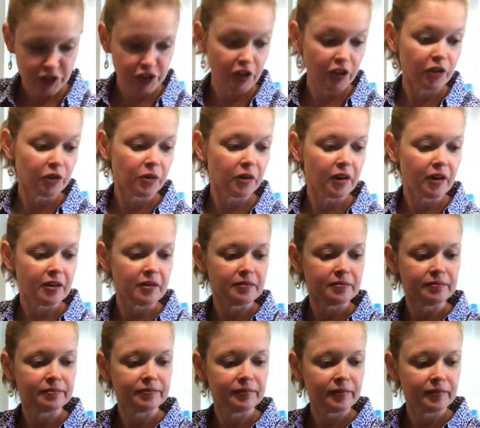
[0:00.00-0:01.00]

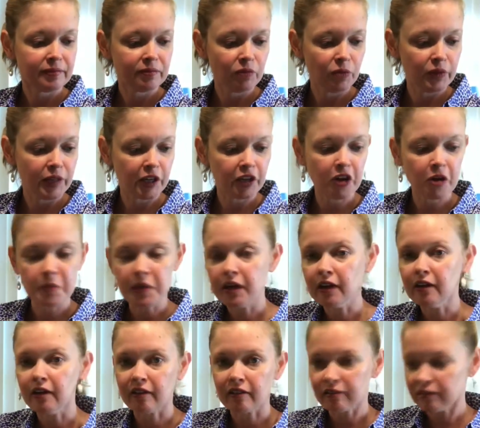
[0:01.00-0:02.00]
So when they come
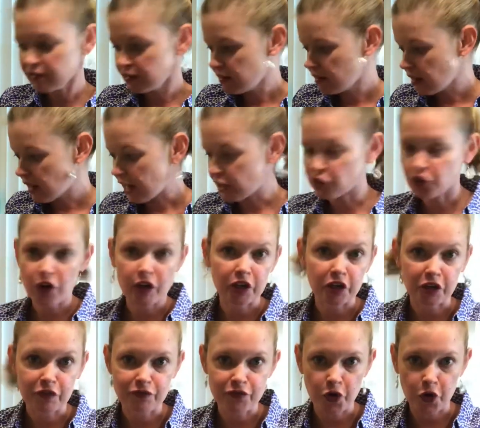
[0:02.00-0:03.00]
here, I try to
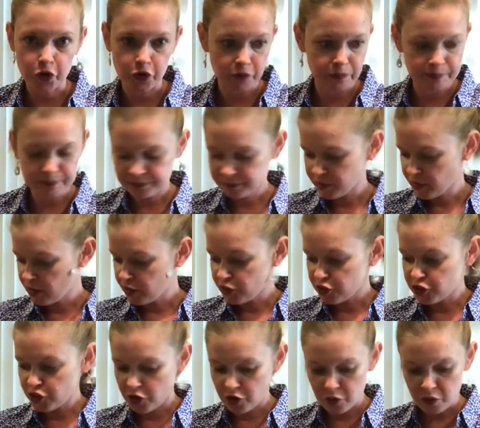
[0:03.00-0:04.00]
convert them.
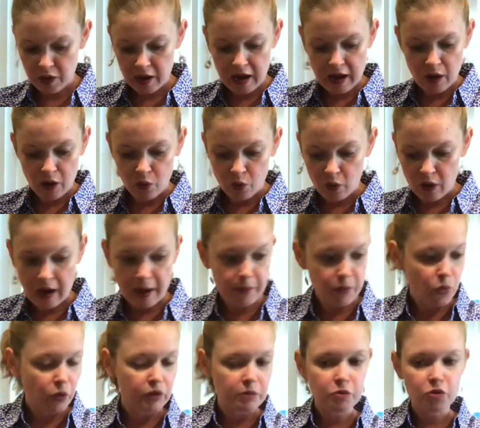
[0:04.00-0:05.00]
So I'm
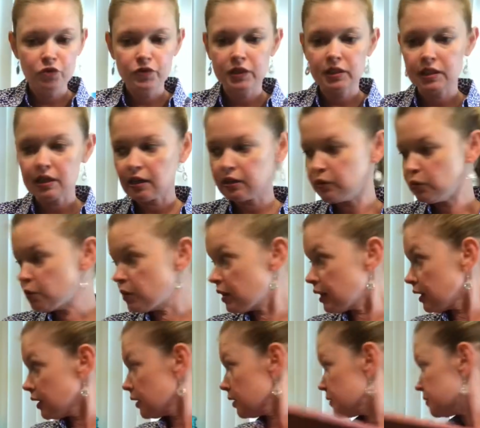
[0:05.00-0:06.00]
going to move this out of the
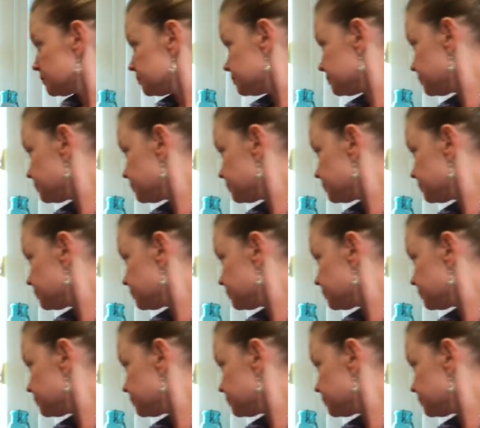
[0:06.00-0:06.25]
way,